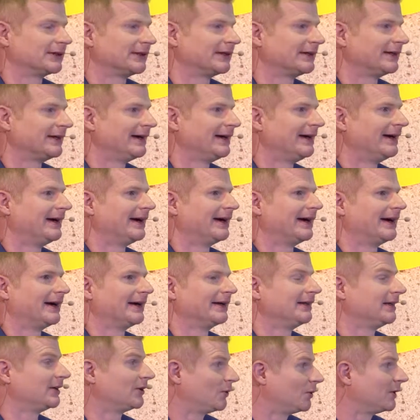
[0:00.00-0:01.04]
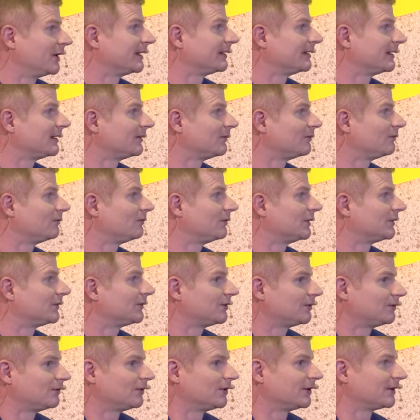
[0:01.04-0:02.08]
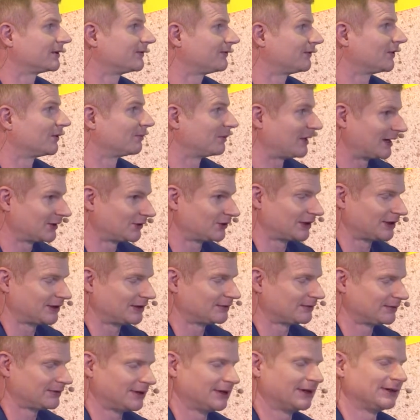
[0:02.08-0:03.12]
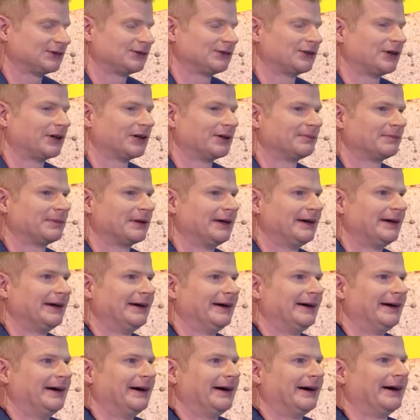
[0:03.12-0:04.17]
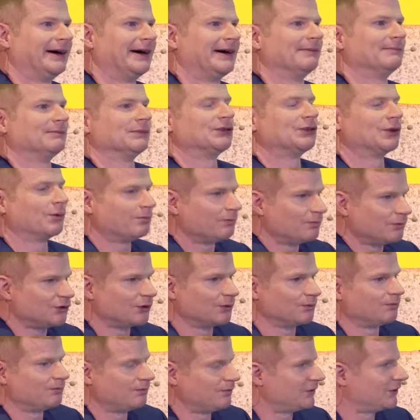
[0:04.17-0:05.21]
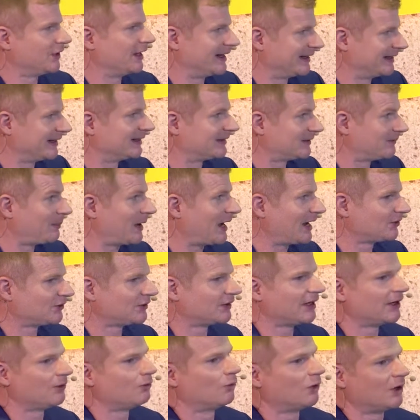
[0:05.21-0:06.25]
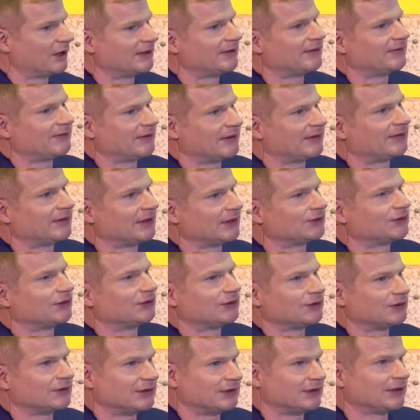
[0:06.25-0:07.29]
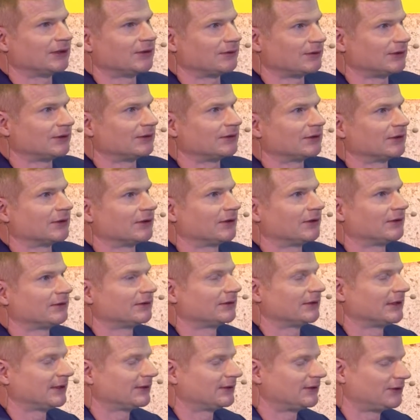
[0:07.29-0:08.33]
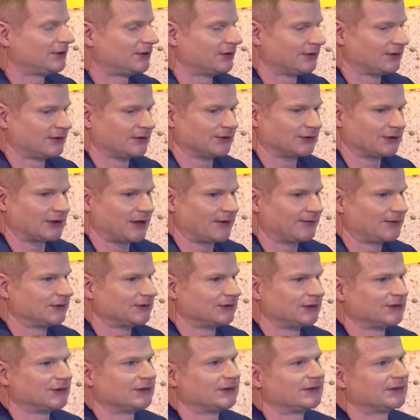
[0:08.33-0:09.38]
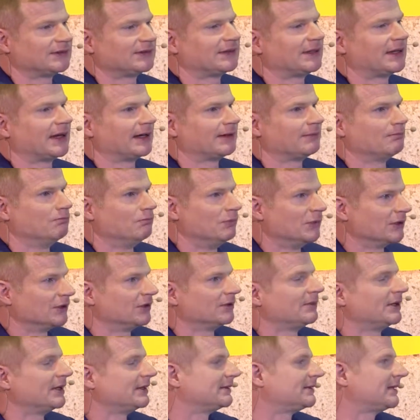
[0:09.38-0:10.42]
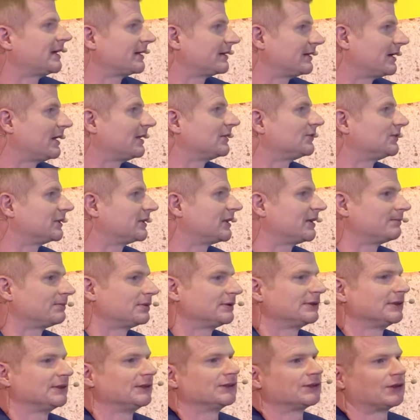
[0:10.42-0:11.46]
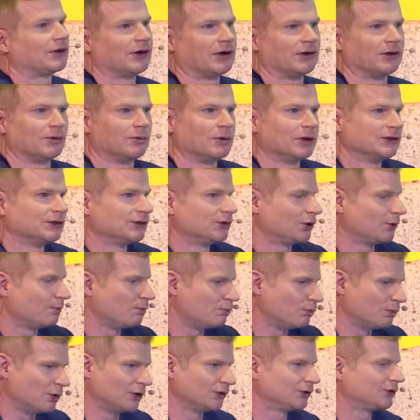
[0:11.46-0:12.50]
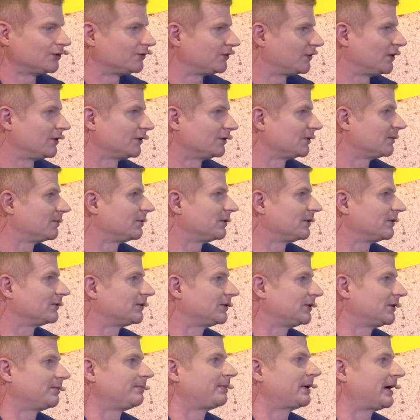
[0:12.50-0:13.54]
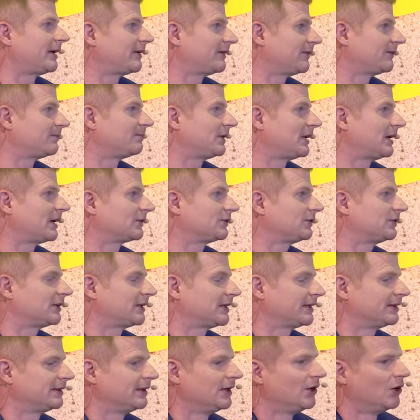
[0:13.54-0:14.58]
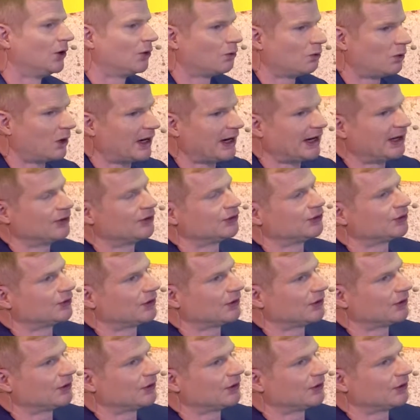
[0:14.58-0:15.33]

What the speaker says: it, he quit and went to work for a blockchain startup. So it's a passion, and one of the things that you hear when you go to those conferences is that middlemen technology companies are the ones who are most vulnerable to the power of blockchain. Why are you